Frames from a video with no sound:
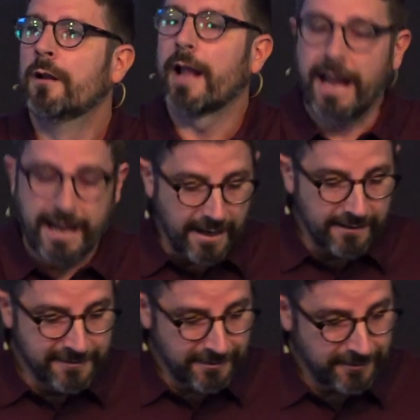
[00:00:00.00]

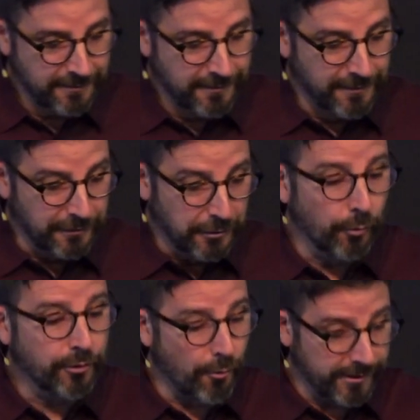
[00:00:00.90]
and
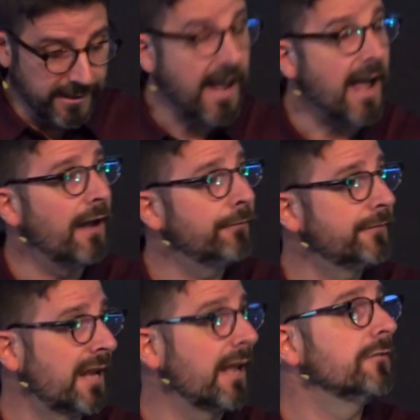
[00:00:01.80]
you're going to
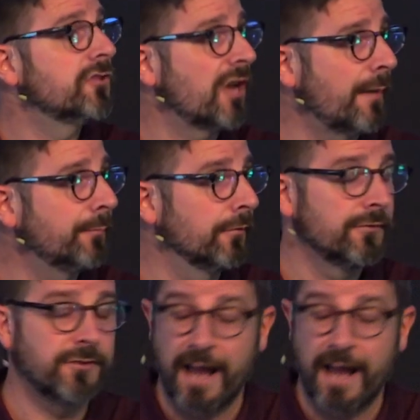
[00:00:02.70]
have 10 chapters.